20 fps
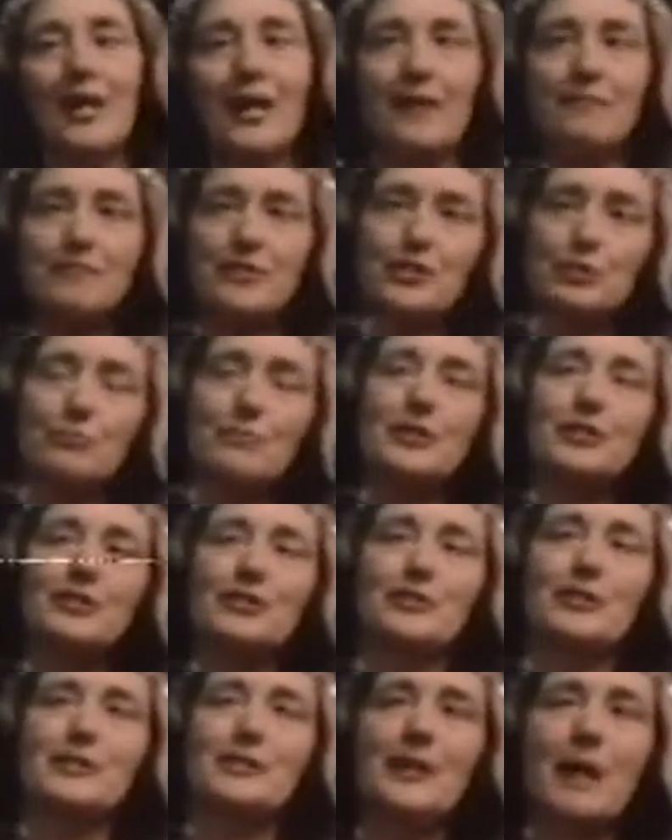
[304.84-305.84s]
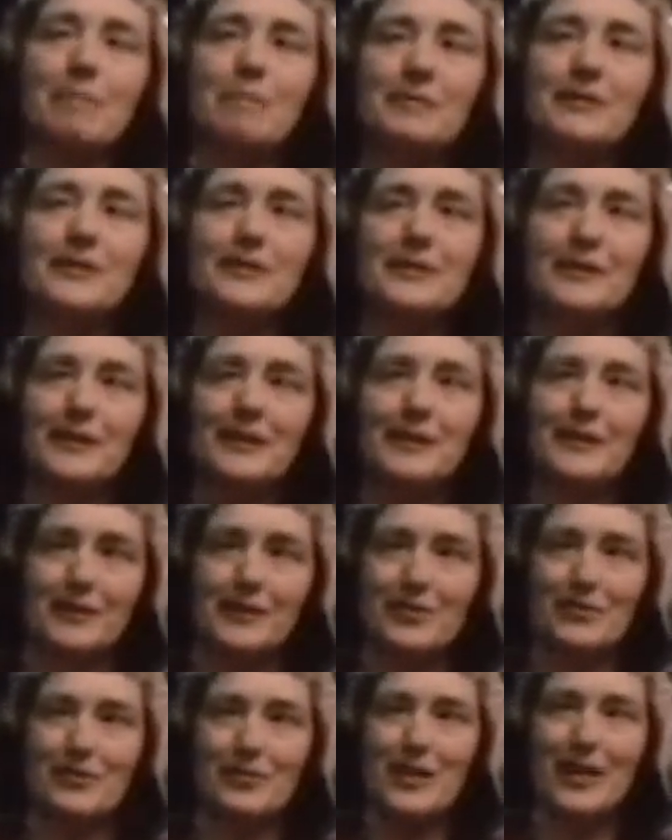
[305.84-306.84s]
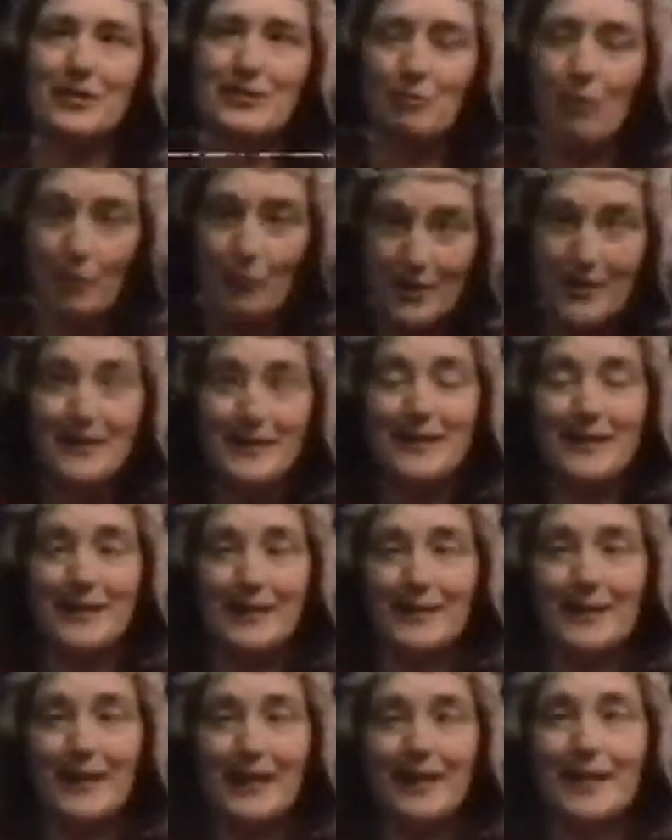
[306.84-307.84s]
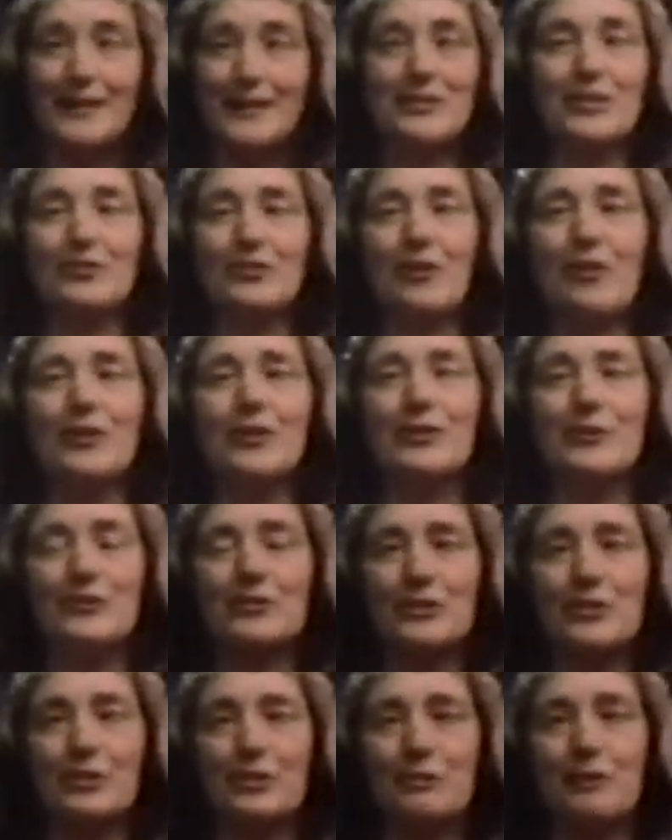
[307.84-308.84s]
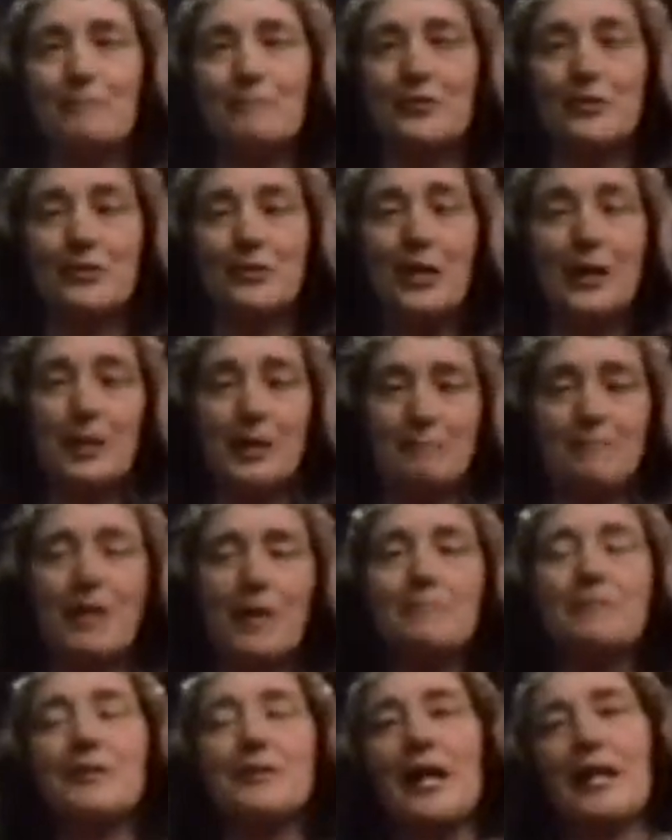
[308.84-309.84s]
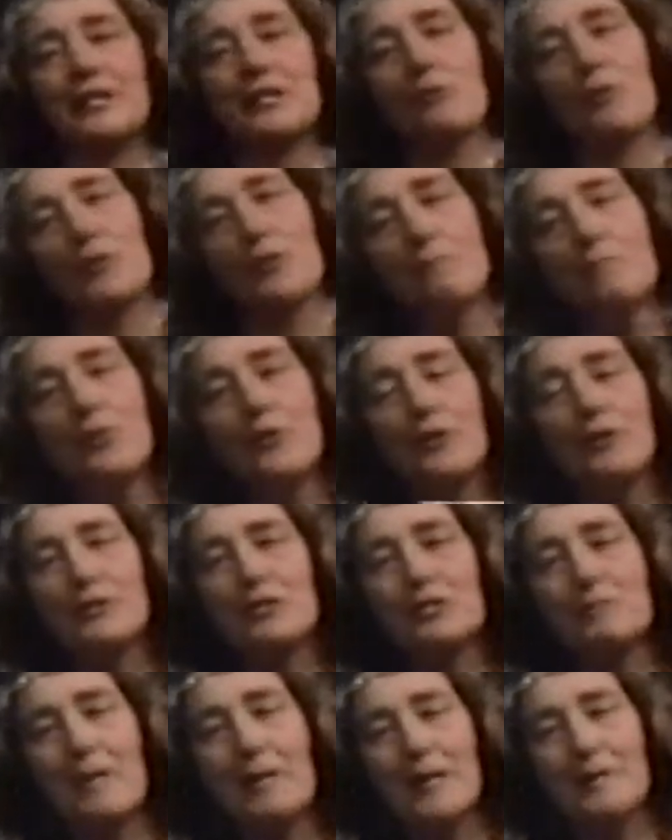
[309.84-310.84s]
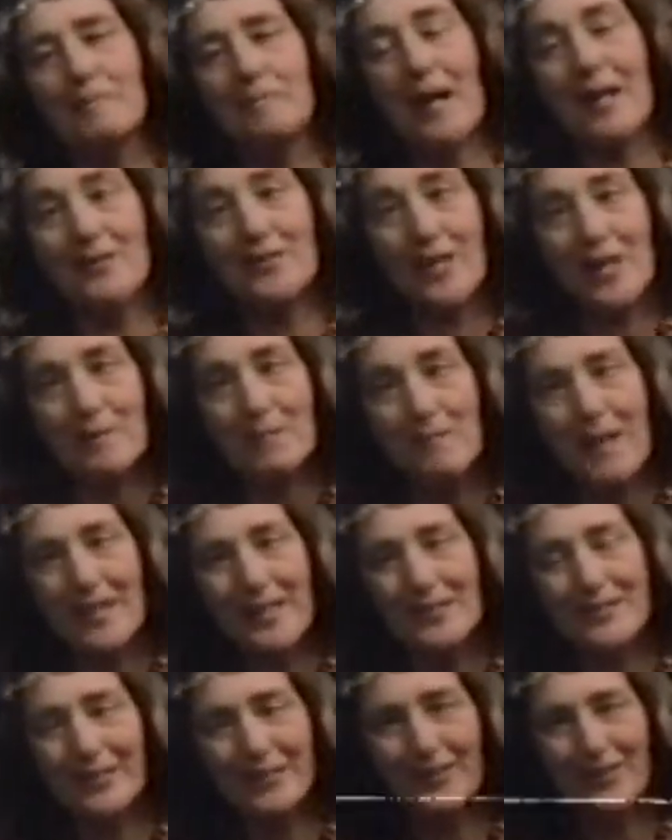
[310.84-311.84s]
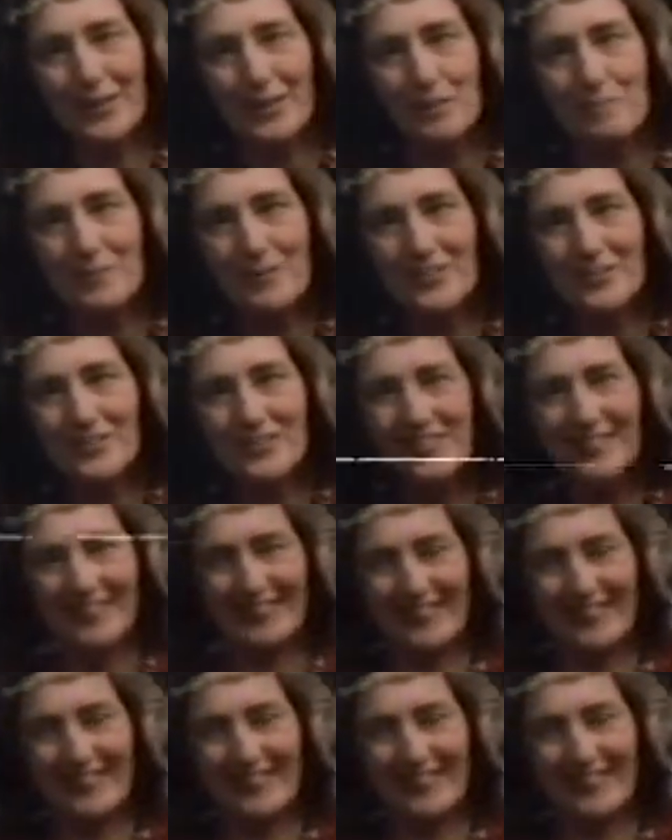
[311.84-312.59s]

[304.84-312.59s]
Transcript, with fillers: And this reached the Dublin tinkers that that's what we did. It's a jolly good description. Maybe that's what the Moors meant by their magic carpets.